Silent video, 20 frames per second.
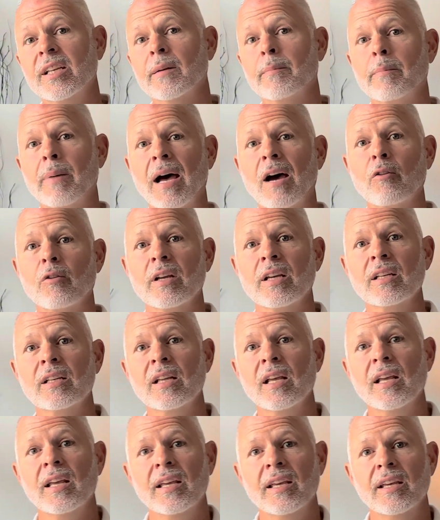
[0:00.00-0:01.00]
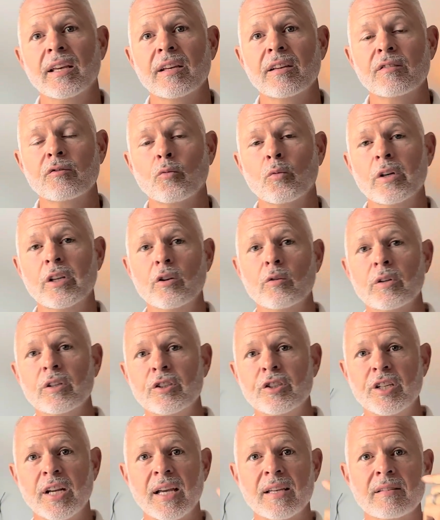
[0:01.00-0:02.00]
about it is when you
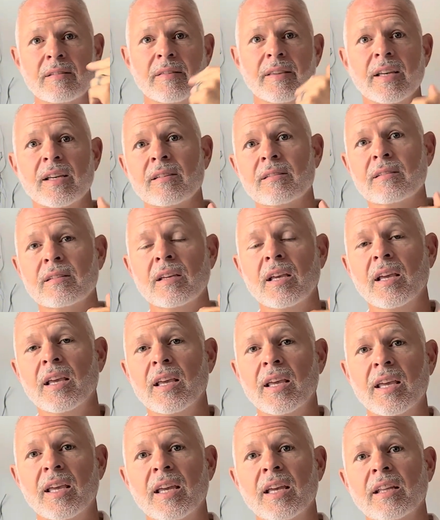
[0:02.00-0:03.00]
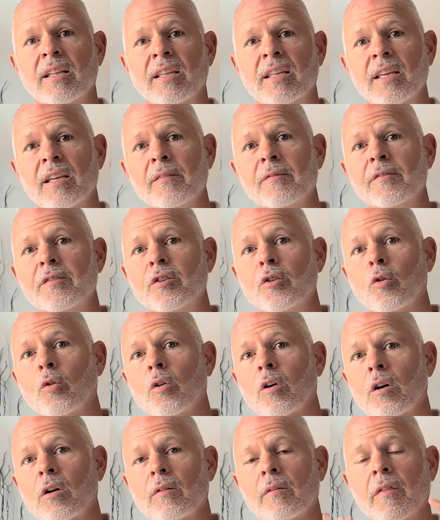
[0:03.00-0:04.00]
ingest this, it gives
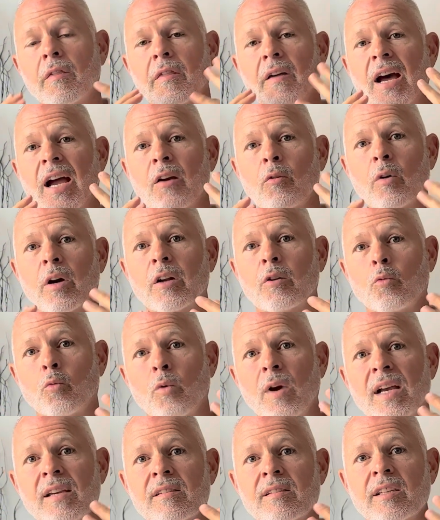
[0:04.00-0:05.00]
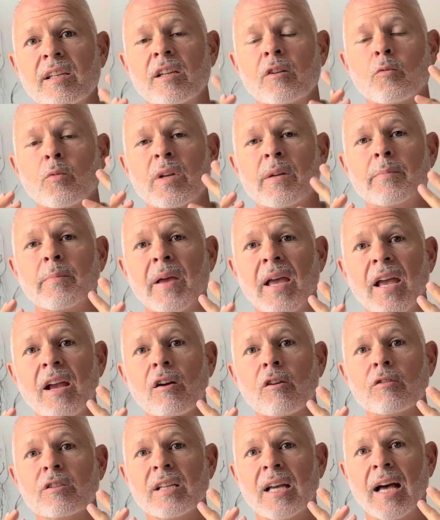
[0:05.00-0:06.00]
your thyroid rest and
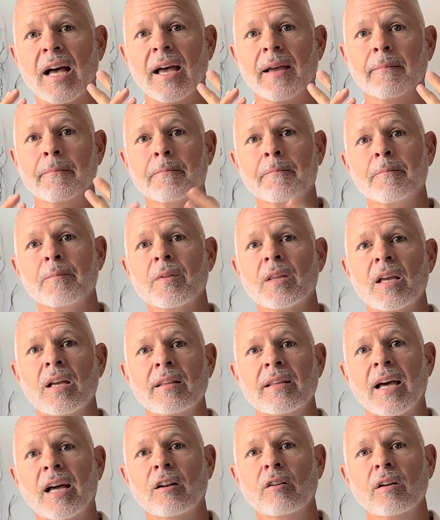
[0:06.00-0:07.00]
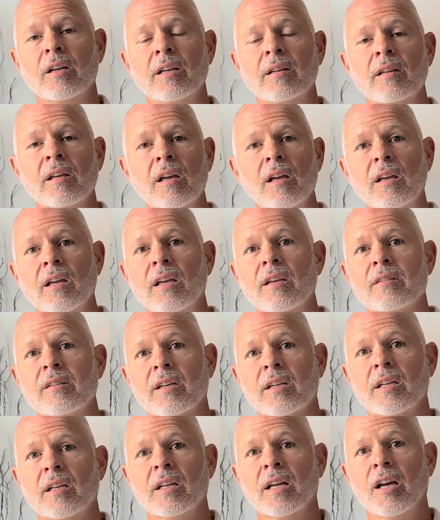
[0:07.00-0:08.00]
repair time. Not only is
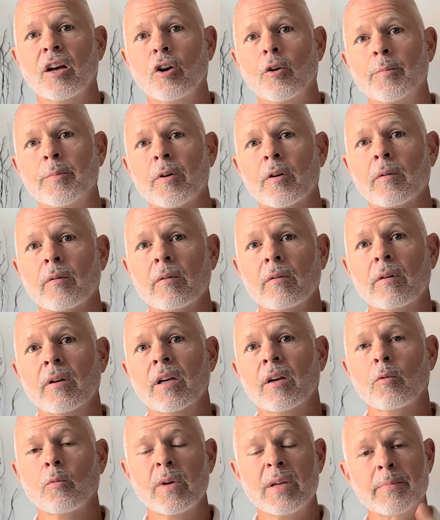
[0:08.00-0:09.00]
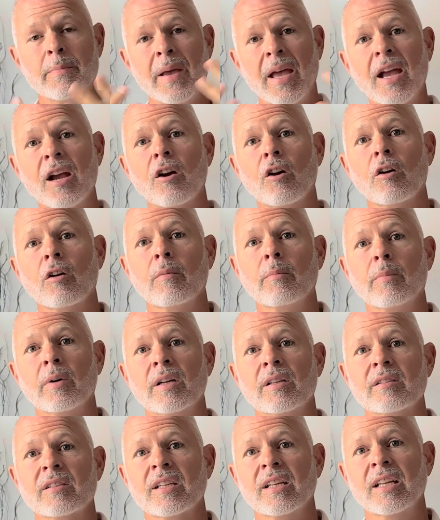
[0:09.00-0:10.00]
it going to help your it repair, but
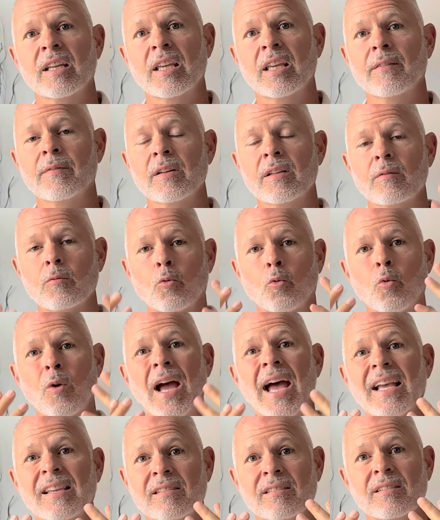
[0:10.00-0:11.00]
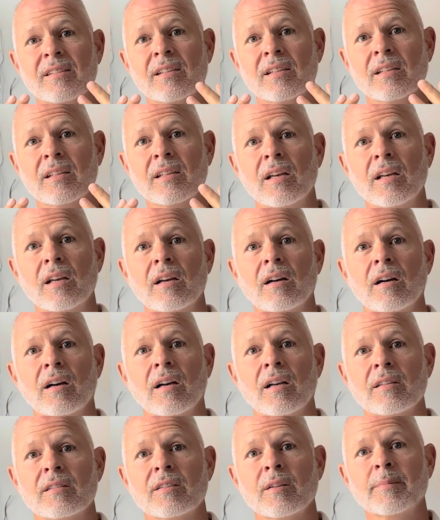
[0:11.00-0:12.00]
it's going to give it rest.
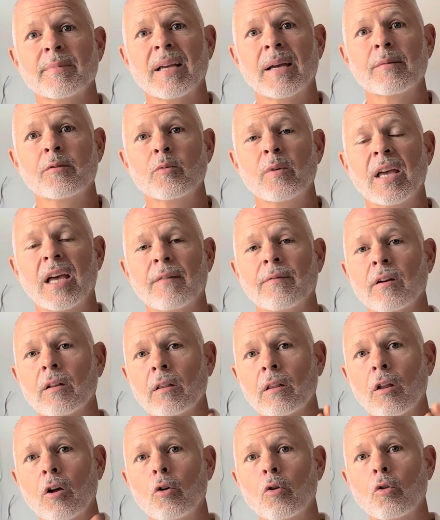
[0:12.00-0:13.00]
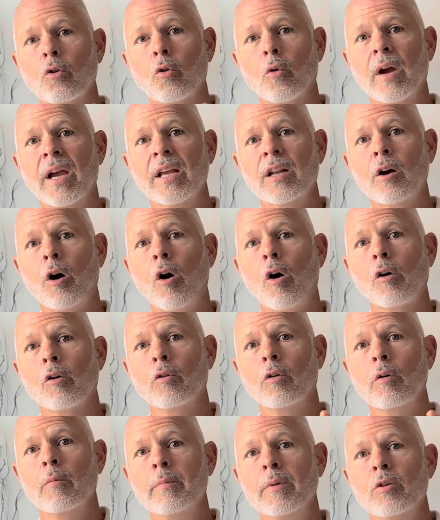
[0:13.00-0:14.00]
Uh, sometimes we have a low grade
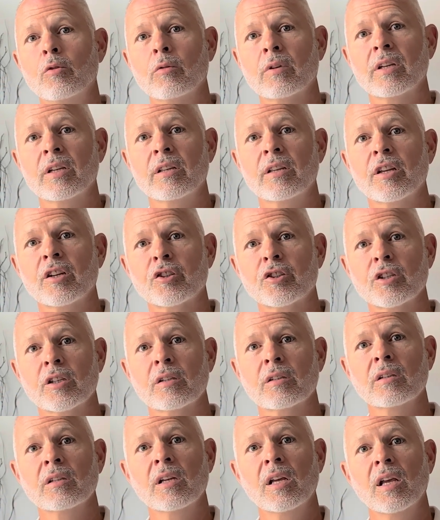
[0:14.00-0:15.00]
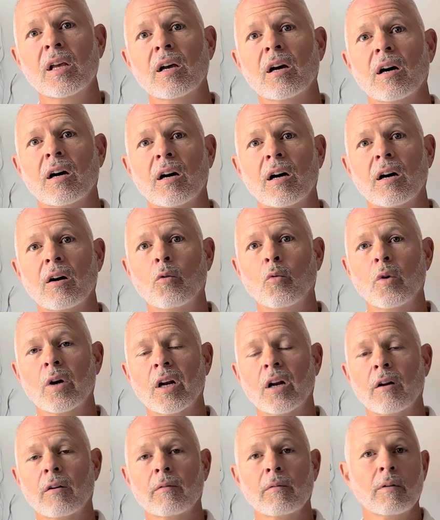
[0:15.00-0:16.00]
autoimmune condition uh,
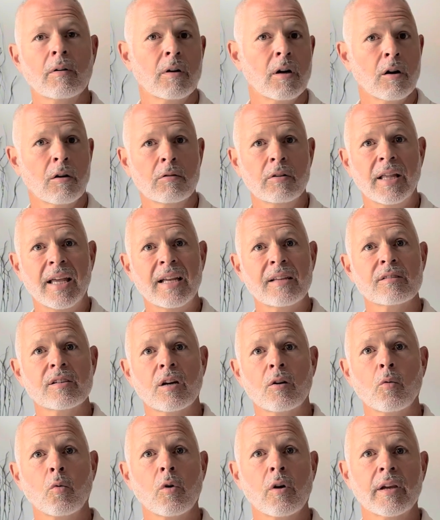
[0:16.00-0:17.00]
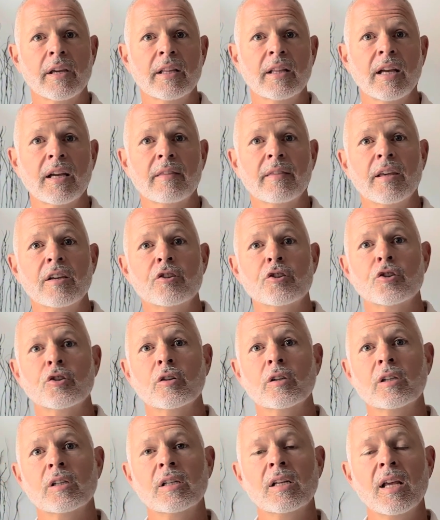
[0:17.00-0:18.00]
when our, our glands aren't working like they
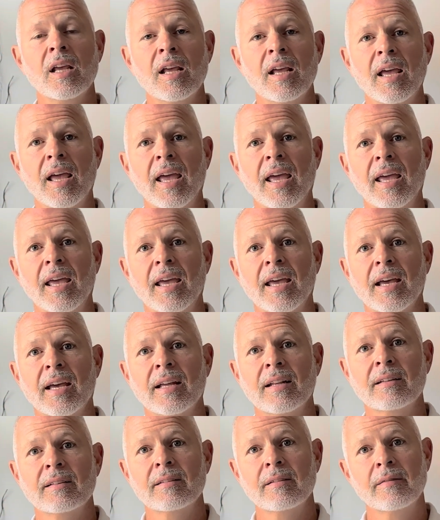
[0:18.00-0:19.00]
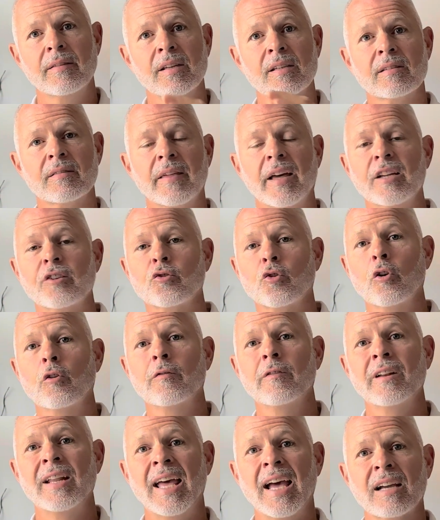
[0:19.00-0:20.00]
should, and this
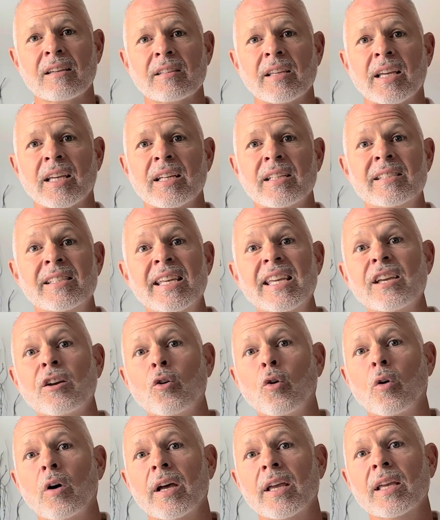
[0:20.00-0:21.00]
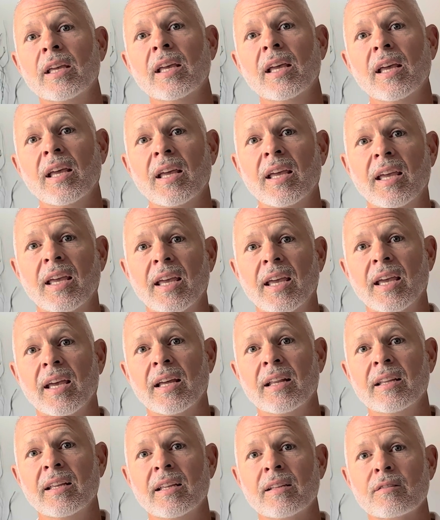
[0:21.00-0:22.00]
thytrophin acts like a decoy
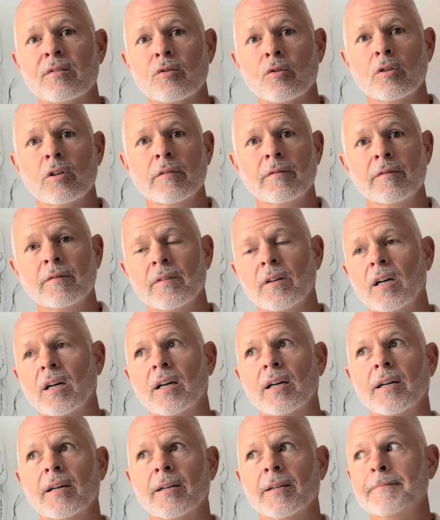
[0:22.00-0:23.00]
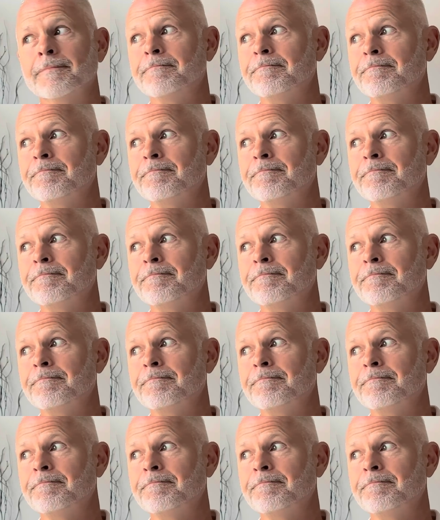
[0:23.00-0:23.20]
and it sort of uh,